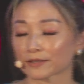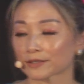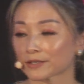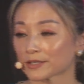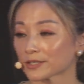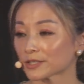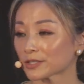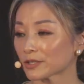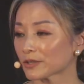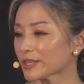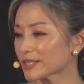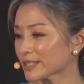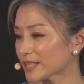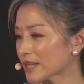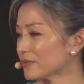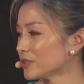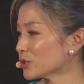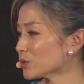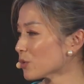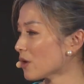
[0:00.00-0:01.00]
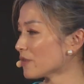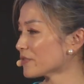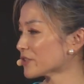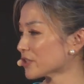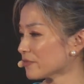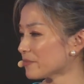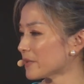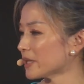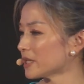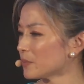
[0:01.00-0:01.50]
So the seven dwarfs
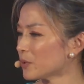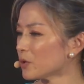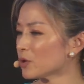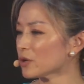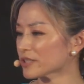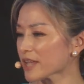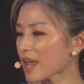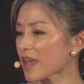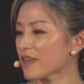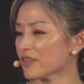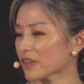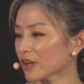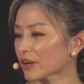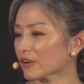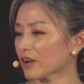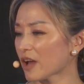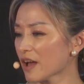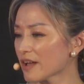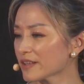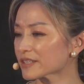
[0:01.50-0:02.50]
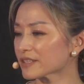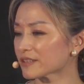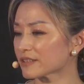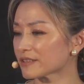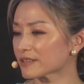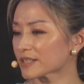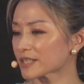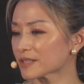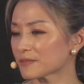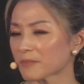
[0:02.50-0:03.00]
of menopause and their
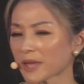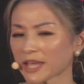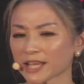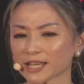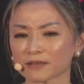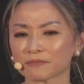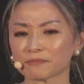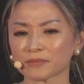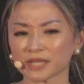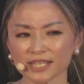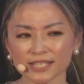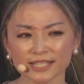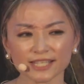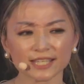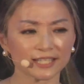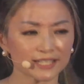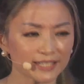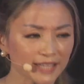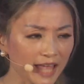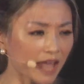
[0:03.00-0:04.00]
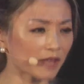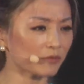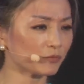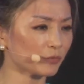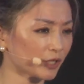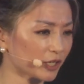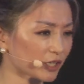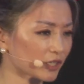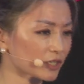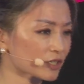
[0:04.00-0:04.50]
cousins make a meaty
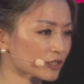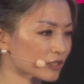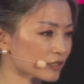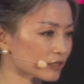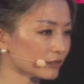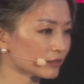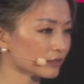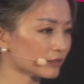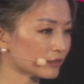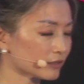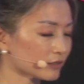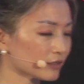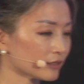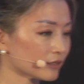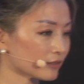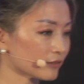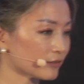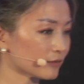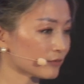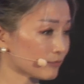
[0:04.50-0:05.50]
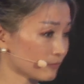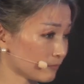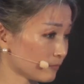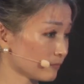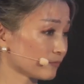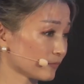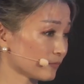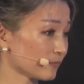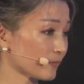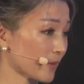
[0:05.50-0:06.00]
sandwich,
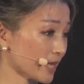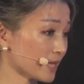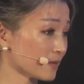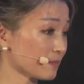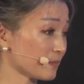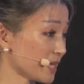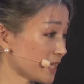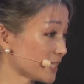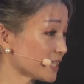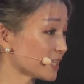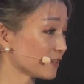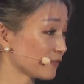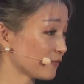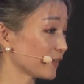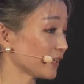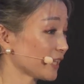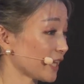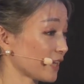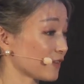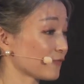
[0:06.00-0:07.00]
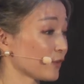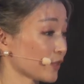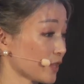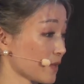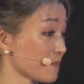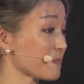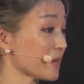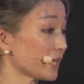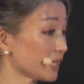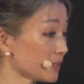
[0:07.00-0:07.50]
make a meaty filling for the
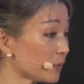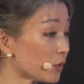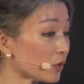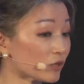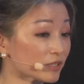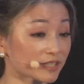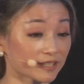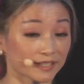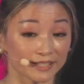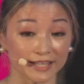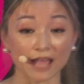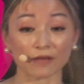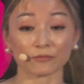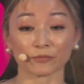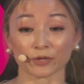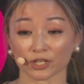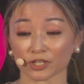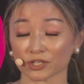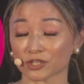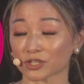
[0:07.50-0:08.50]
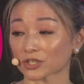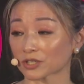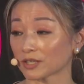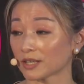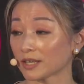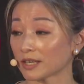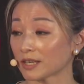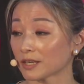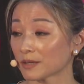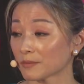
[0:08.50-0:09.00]
menopause sandwich
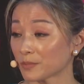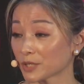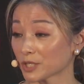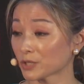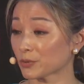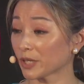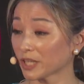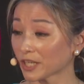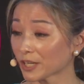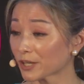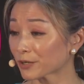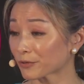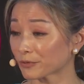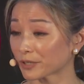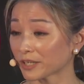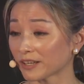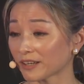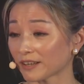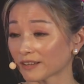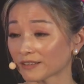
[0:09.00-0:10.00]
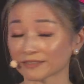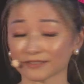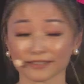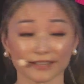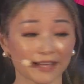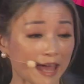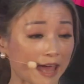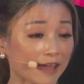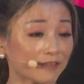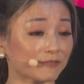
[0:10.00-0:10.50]
between career
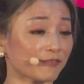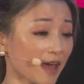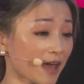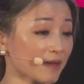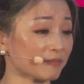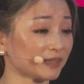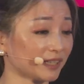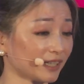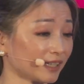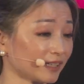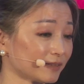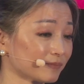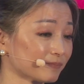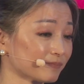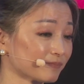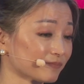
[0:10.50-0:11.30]
and family.